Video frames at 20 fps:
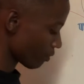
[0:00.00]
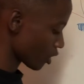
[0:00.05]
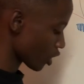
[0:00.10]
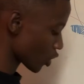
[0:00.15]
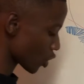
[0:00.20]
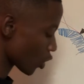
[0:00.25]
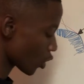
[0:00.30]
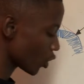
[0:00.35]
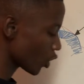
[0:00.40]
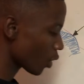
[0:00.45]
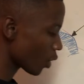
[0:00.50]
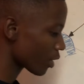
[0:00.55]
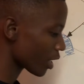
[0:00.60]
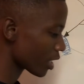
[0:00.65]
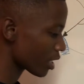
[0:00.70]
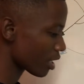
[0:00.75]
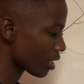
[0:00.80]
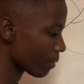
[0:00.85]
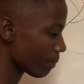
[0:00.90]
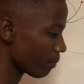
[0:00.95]
So you know
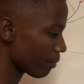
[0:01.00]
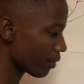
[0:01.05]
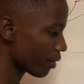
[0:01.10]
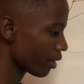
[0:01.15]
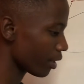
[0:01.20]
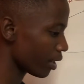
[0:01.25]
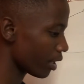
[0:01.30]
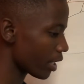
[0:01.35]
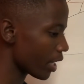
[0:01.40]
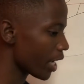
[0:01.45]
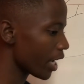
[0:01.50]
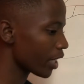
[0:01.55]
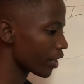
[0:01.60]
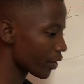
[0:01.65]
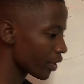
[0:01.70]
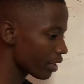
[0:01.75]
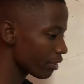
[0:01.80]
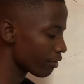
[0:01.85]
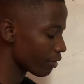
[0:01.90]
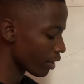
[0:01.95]
that a
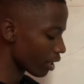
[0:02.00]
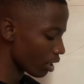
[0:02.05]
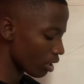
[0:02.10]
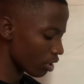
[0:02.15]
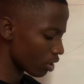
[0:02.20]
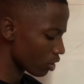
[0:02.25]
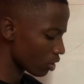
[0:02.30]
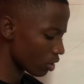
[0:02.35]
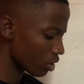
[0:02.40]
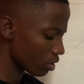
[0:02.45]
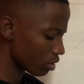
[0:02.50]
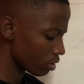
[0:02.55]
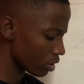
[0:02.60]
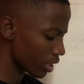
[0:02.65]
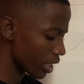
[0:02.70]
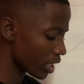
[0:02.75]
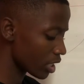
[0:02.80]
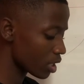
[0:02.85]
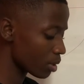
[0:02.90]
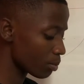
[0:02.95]
river or
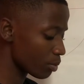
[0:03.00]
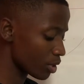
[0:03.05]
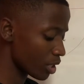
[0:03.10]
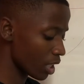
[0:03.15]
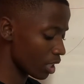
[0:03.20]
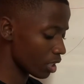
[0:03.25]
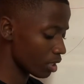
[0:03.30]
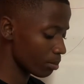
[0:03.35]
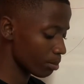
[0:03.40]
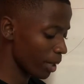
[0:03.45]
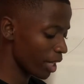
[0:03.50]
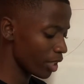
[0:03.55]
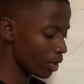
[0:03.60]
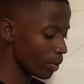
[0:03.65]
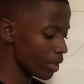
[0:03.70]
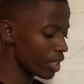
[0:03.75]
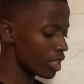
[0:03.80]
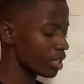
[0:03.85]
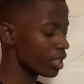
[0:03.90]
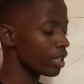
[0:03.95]
a tributary. By the
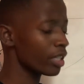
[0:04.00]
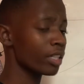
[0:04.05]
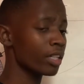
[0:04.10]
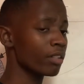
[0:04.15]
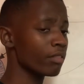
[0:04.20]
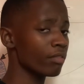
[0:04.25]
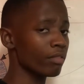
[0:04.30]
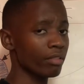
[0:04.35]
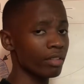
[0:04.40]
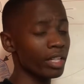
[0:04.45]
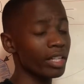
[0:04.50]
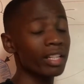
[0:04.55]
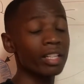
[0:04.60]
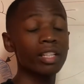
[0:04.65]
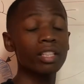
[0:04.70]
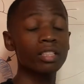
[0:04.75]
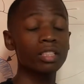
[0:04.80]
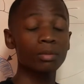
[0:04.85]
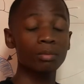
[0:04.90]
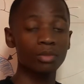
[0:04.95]
way,
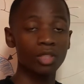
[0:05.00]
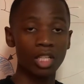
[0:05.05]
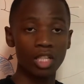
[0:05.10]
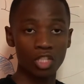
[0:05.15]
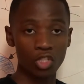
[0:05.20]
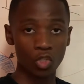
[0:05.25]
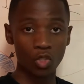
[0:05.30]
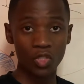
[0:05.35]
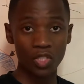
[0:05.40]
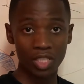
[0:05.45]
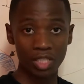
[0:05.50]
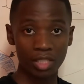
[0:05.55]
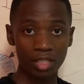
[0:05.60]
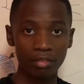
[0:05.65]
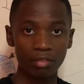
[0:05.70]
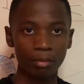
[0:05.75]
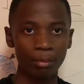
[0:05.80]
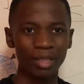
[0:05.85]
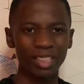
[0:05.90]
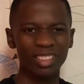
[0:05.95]
a tributary is also a
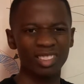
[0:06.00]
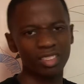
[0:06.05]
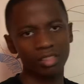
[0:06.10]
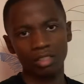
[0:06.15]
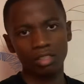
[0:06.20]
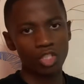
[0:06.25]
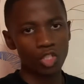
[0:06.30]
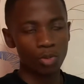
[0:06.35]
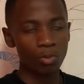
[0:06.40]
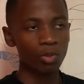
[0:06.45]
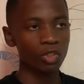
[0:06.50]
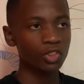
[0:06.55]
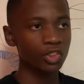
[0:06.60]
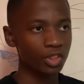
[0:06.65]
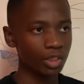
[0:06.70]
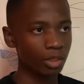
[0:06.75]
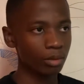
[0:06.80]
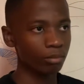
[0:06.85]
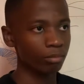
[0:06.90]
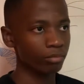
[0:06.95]
river, but a small
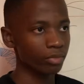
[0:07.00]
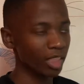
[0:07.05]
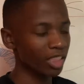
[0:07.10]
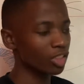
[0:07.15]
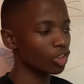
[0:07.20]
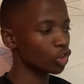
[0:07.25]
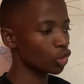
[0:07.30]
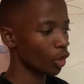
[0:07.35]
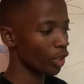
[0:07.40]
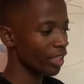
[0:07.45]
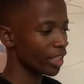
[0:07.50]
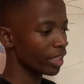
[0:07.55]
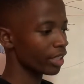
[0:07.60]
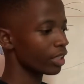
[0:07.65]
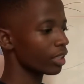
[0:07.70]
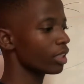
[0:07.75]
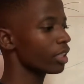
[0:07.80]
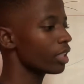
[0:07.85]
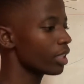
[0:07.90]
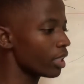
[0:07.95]
stream that is
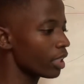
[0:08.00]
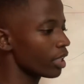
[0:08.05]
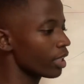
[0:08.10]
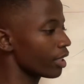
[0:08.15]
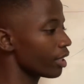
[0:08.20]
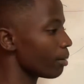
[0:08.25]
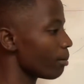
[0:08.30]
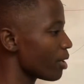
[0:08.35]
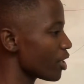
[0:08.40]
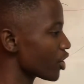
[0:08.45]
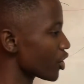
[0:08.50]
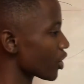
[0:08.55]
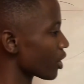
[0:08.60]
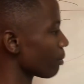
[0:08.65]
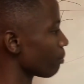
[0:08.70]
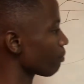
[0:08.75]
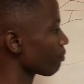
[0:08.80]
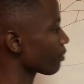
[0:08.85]
joining the mainstream.